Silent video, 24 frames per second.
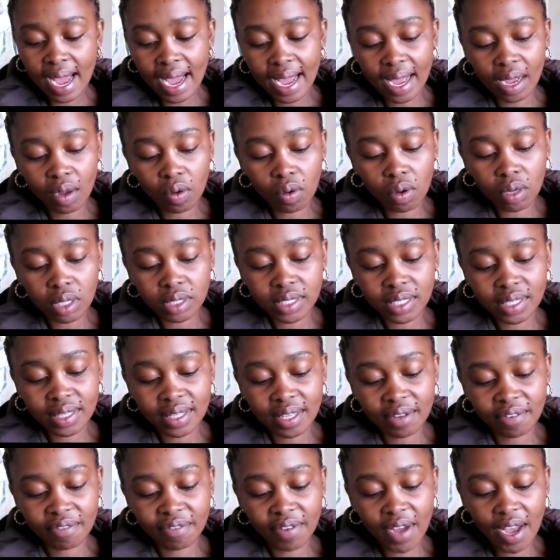I called it
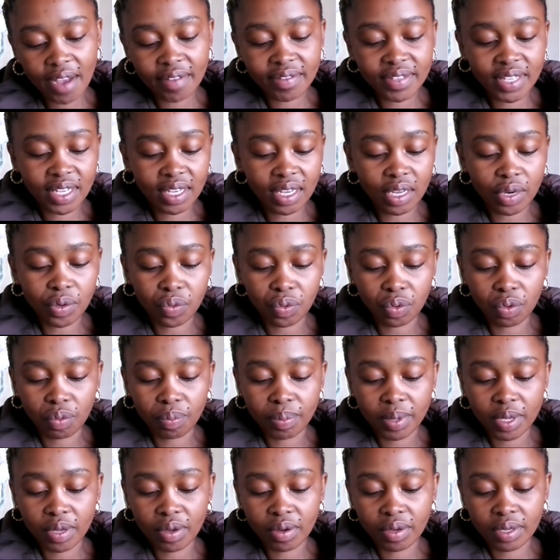the 5-second rule
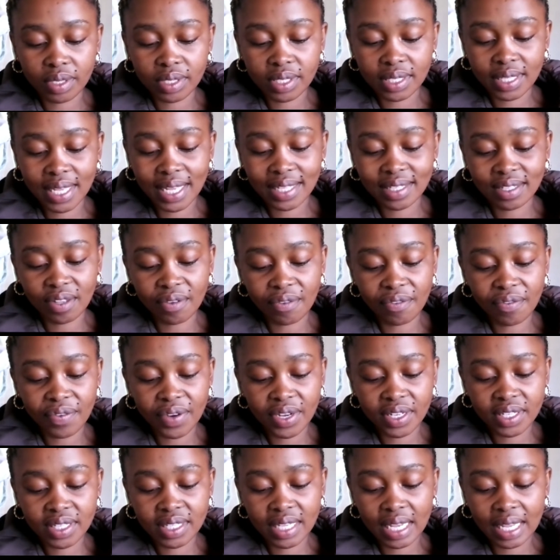because that's the
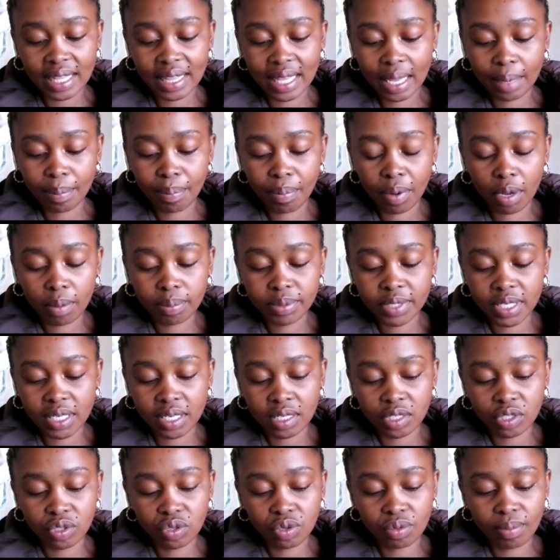first thing that popped
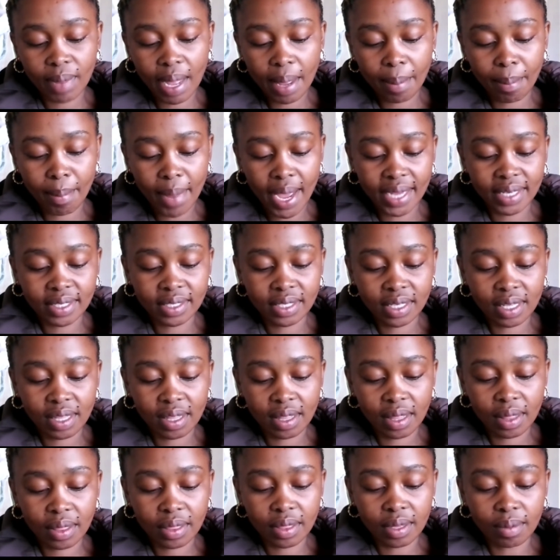into my mind
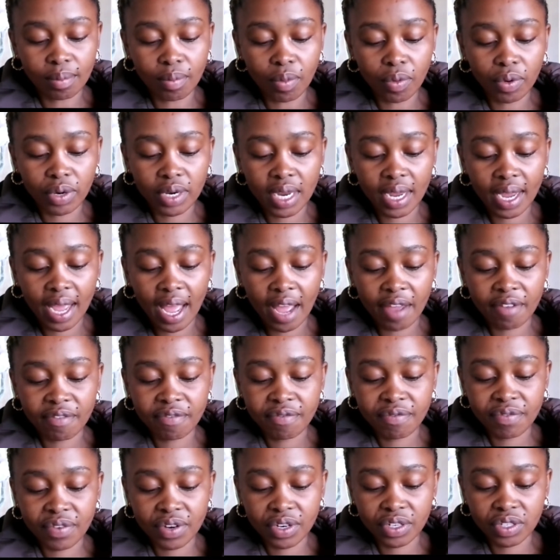the morning I
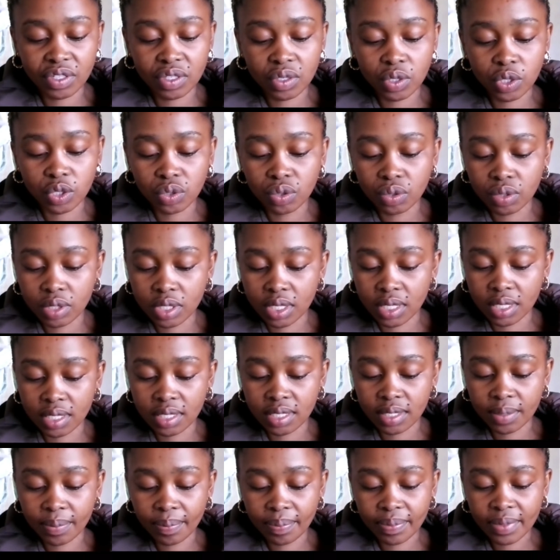first used it,
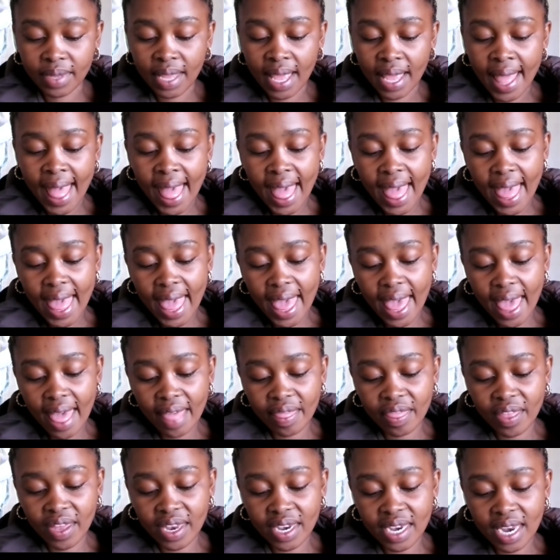
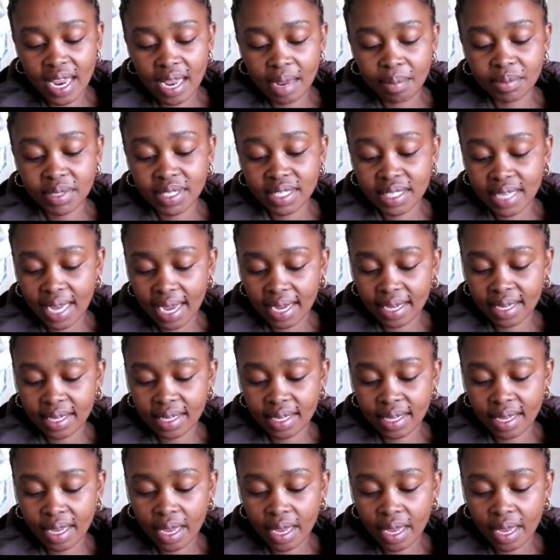and the name stuck.